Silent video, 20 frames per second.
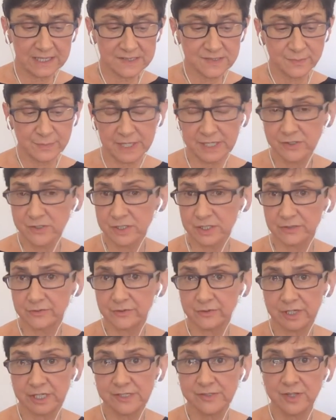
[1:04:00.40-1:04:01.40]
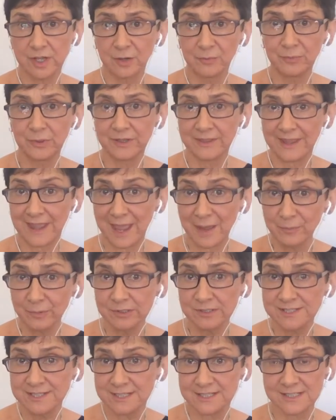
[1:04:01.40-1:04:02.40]
has mentioned, for example, the
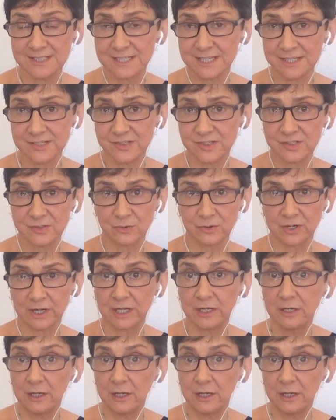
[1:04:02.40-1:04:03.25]
apple success story.